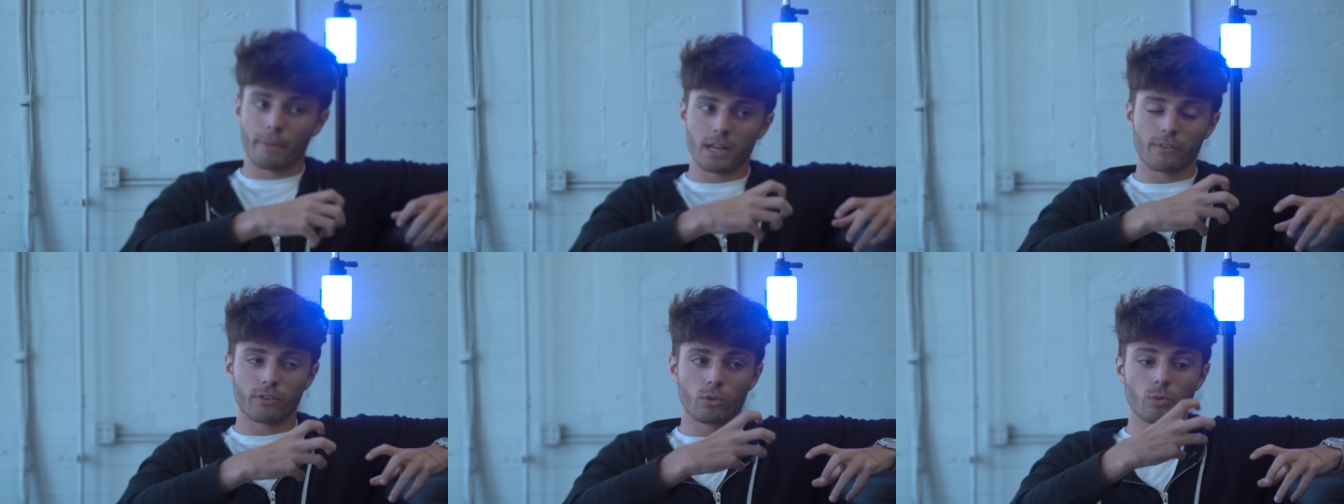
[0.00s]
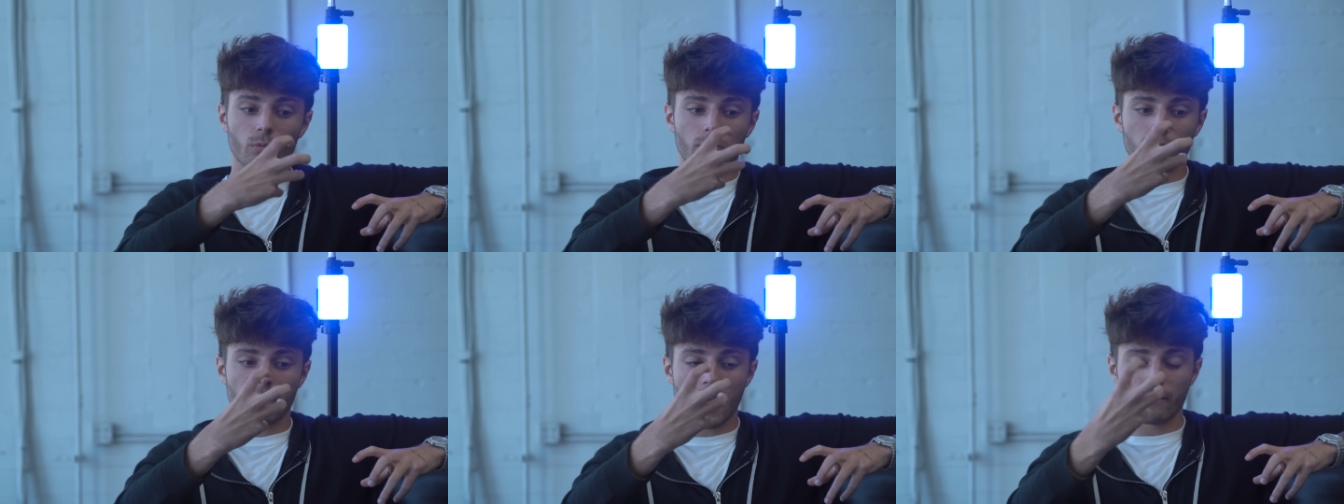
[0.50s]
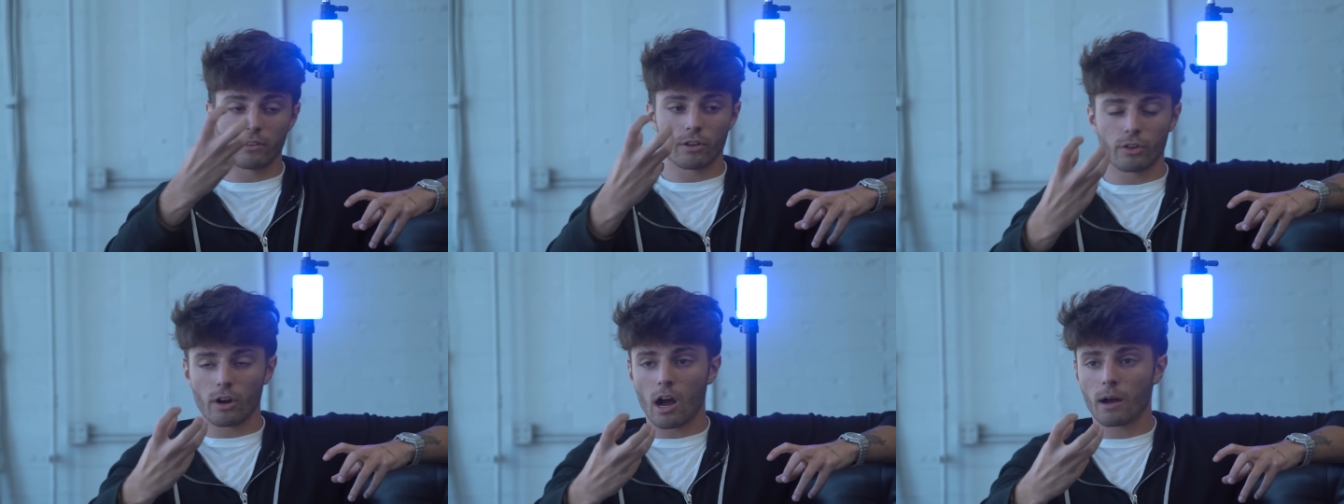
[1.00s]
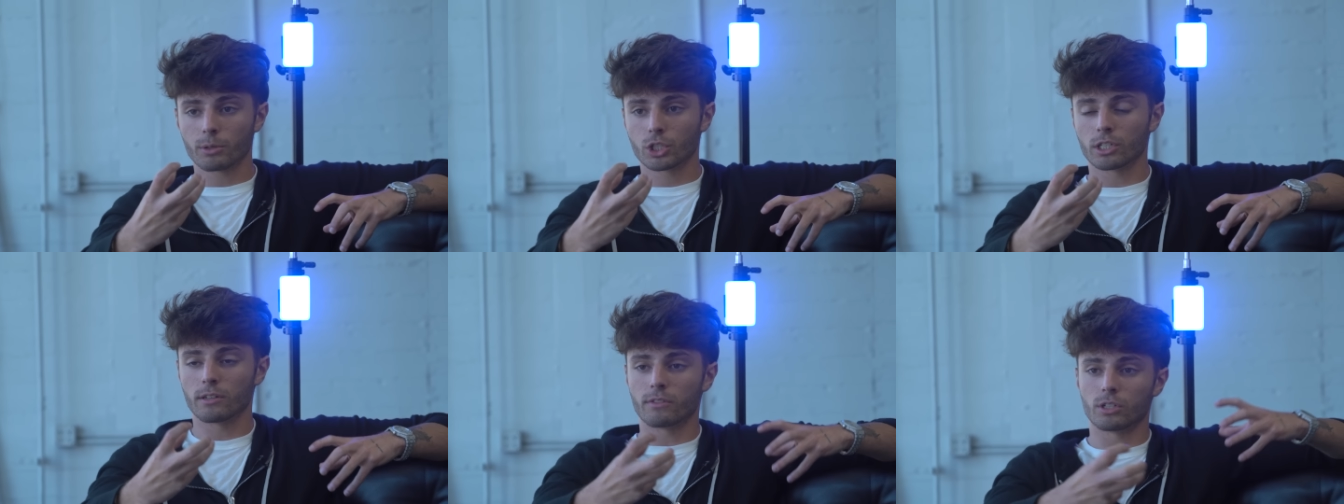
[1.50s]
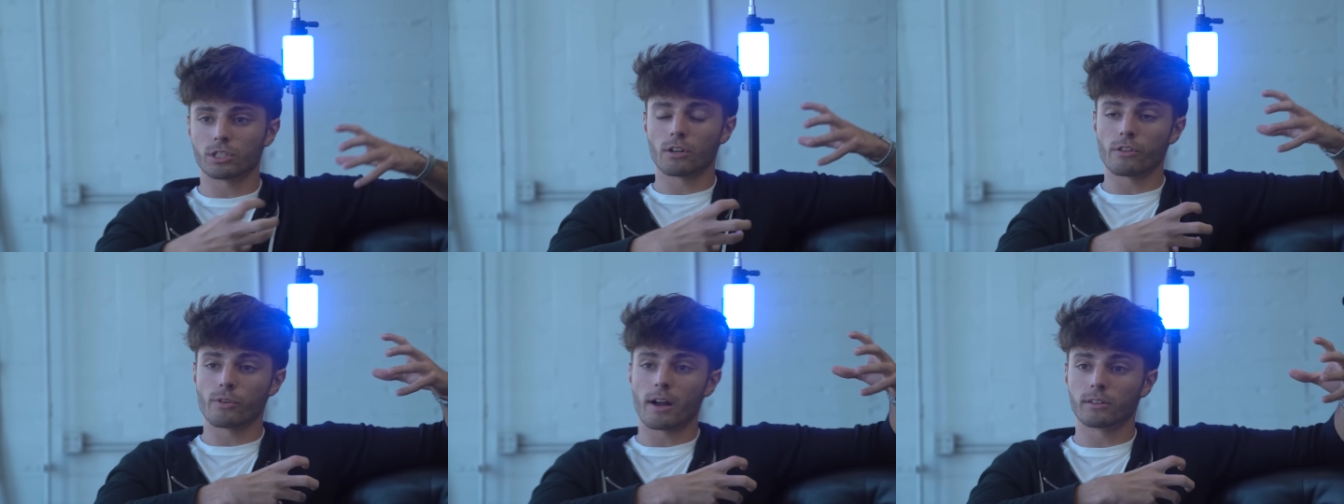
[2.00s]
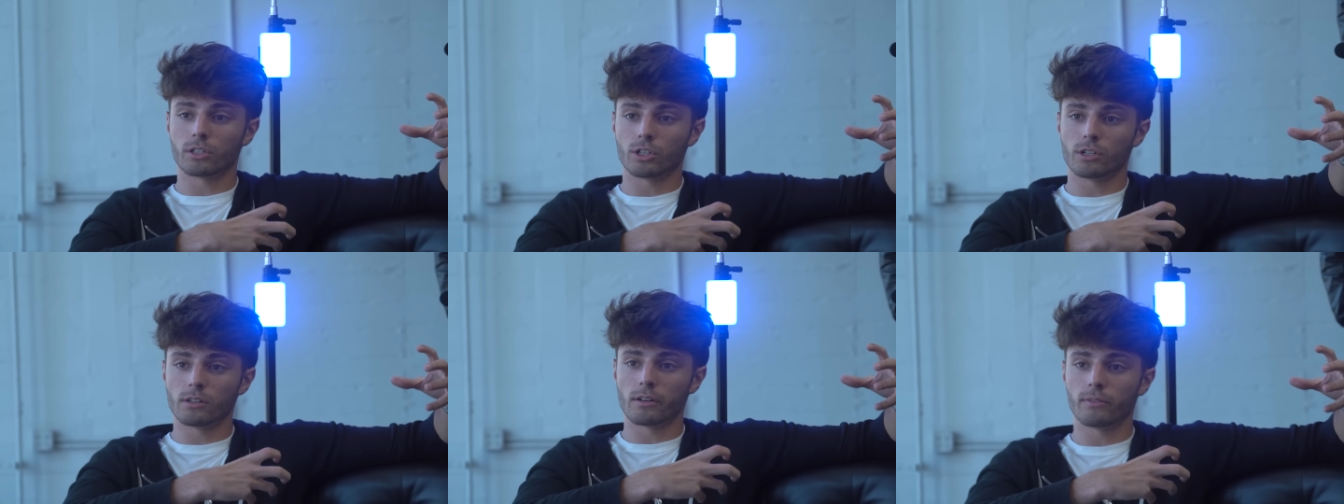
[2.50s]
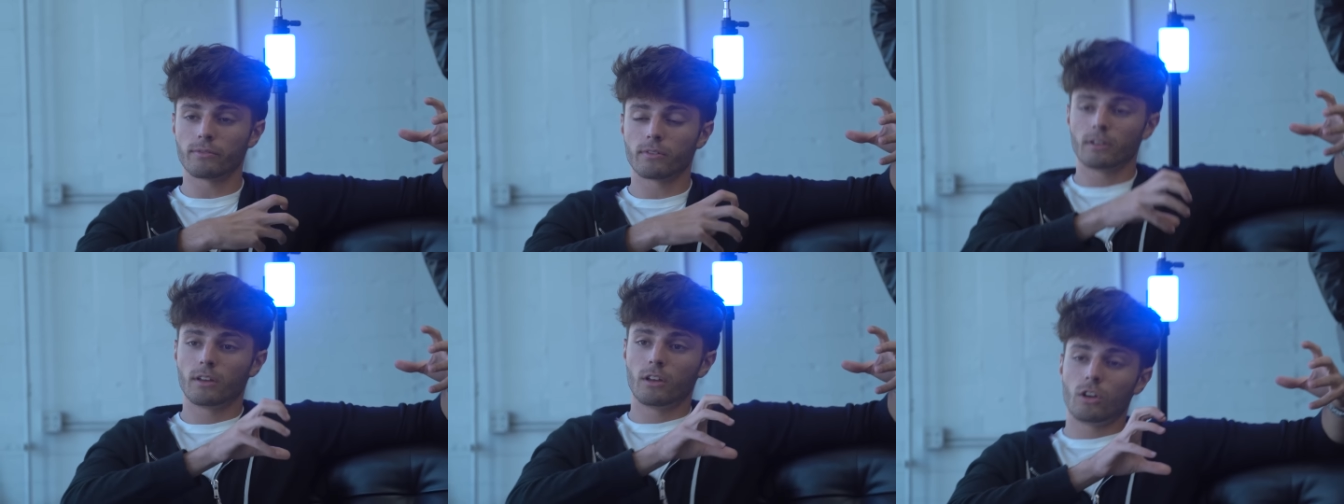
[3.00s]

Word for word: But if you have another option, if there's another alternative,